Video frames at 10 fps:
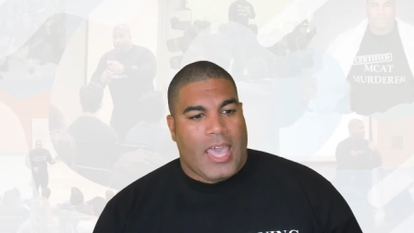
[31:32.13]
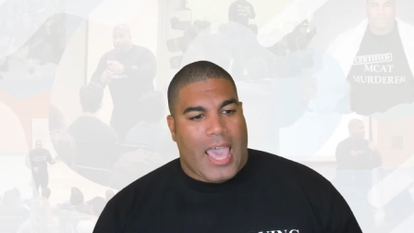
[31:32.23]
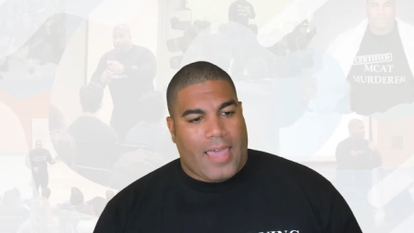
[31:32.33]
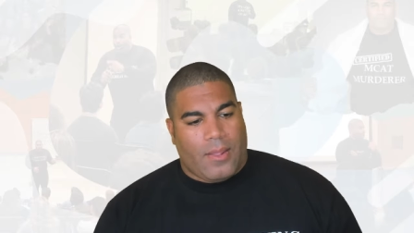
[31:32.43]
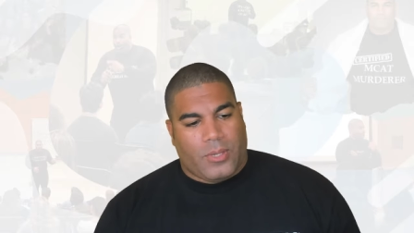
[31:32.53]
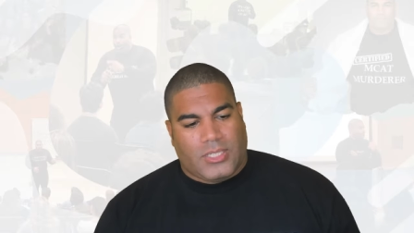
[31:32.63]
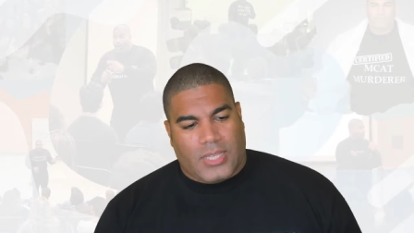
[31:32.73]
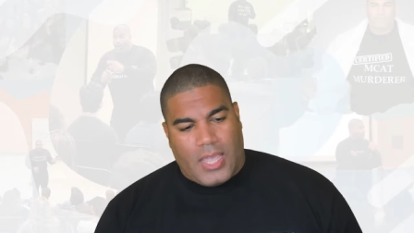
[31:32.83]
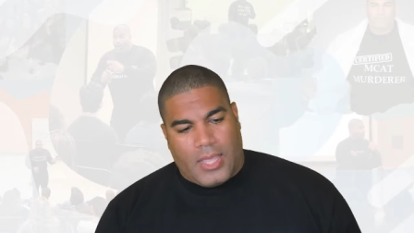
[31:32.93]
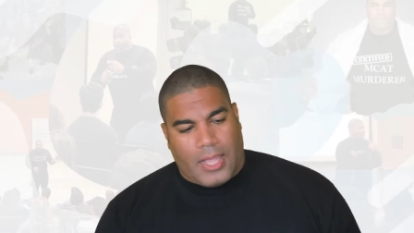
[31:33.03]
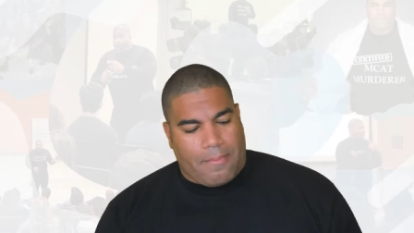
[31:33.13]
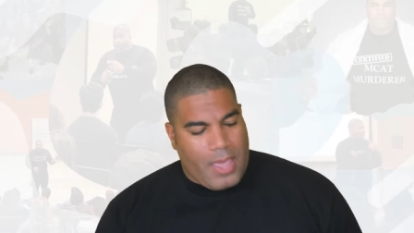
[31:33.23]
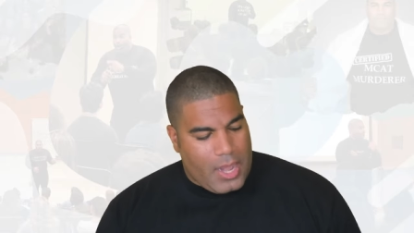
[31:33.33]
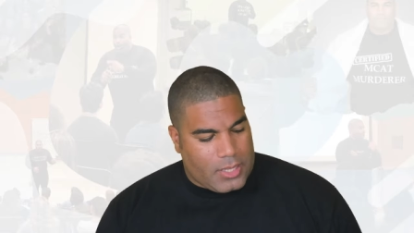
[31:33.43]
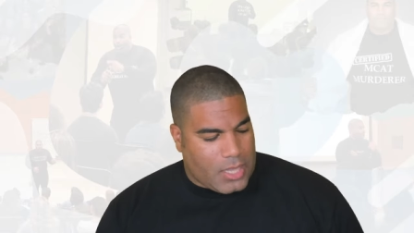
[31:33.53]
and they were saying like,
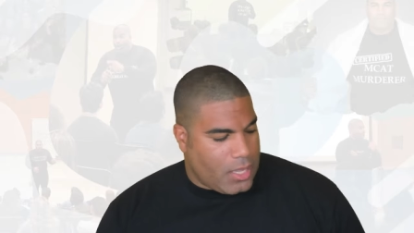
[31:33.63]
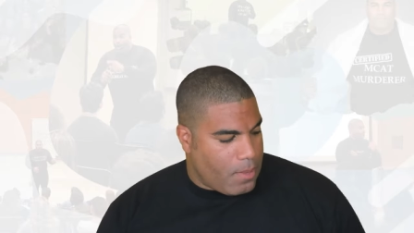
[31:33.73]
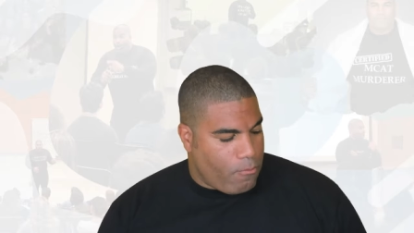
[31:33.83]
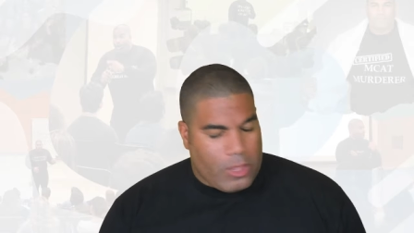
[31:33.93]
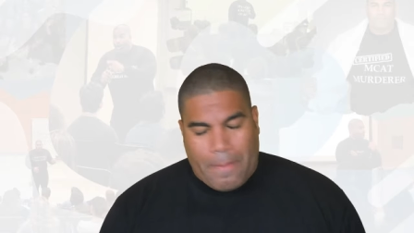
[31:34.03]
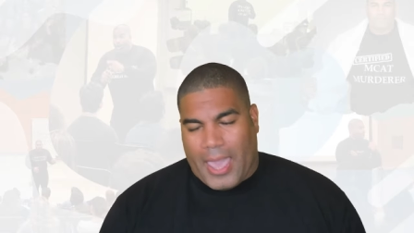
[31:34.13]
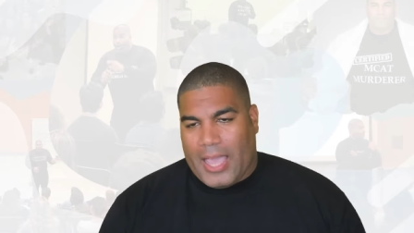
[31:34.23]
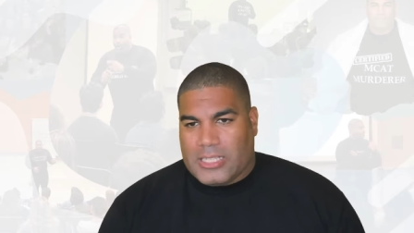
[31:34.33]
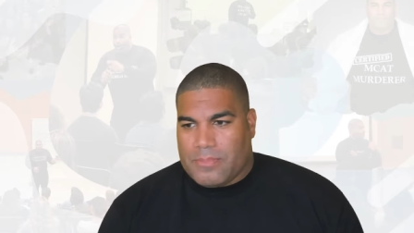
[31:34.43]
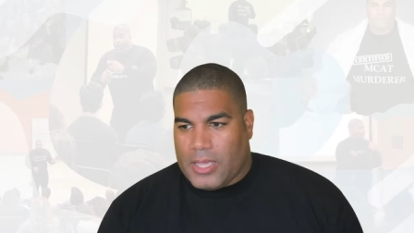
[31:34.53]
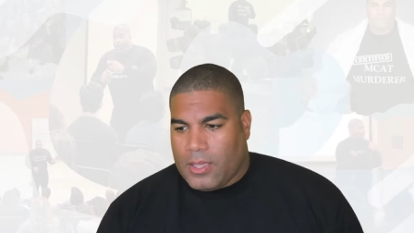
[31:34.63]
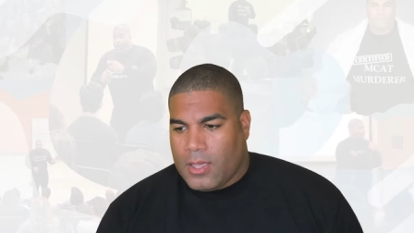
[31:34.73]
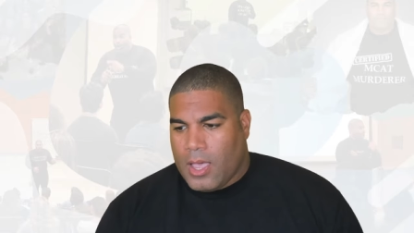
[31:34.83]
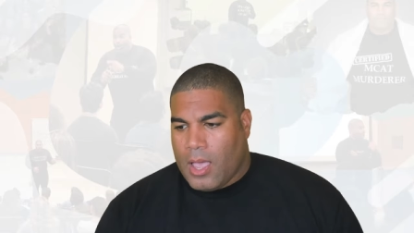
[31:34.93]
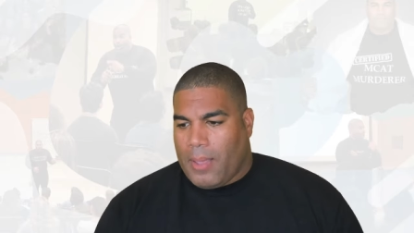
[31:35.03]
"Man, it, it really pains me
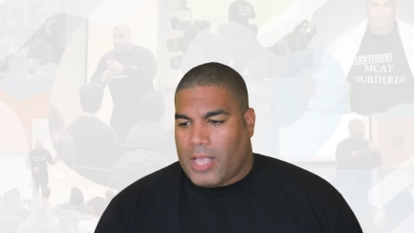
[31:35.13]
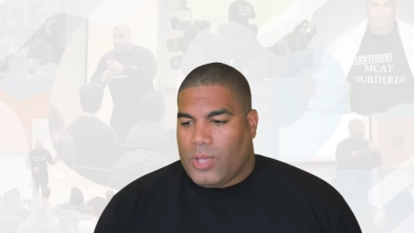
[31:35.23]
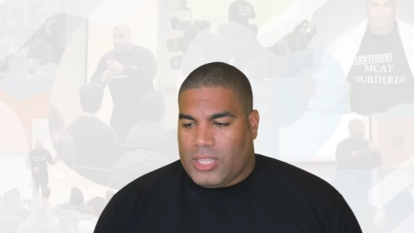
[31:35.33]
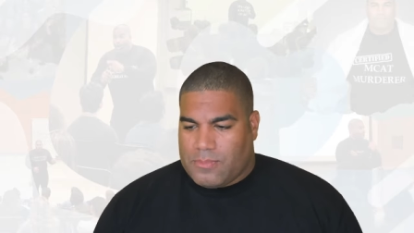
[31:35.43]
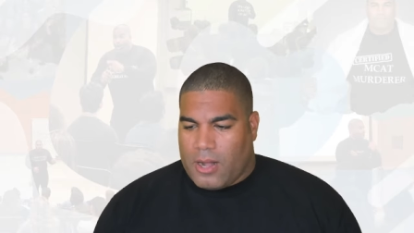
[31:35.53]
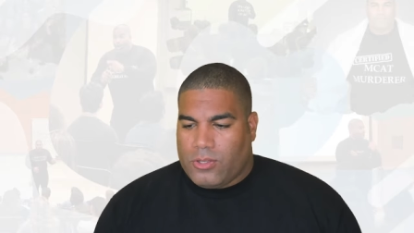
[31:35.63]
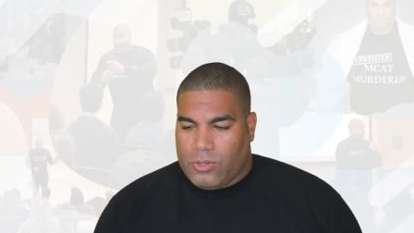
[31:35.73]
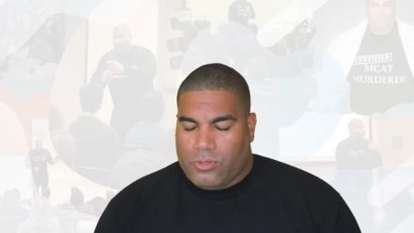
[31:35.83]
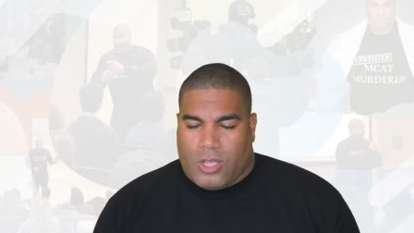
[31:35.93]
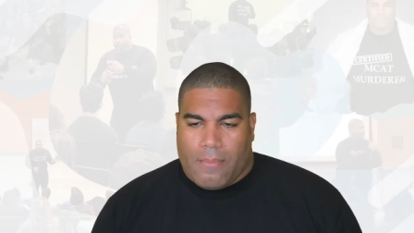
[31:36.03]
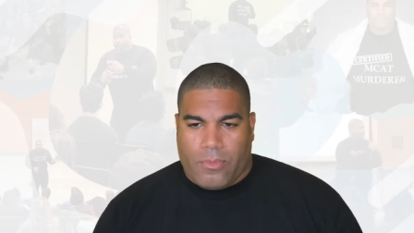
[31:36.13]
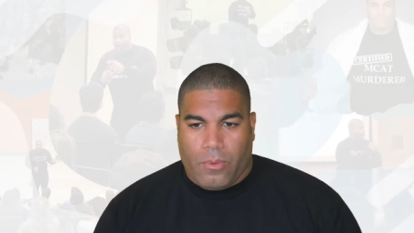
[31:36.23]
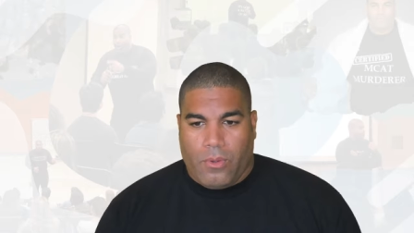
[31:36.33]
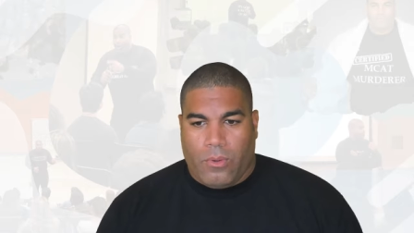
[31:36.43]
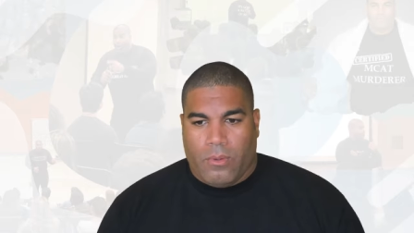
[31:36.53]
because we get these medical students who come
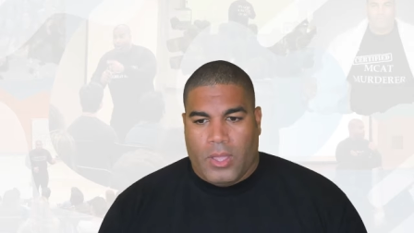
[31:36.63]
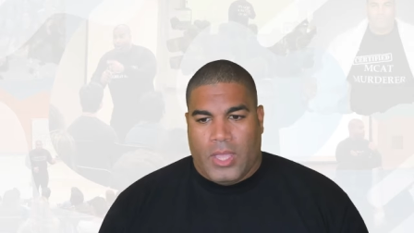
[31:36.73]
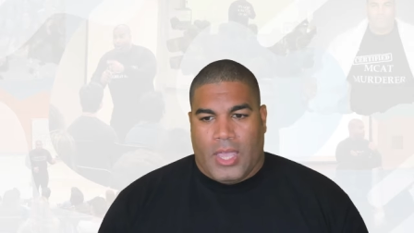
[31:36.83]
through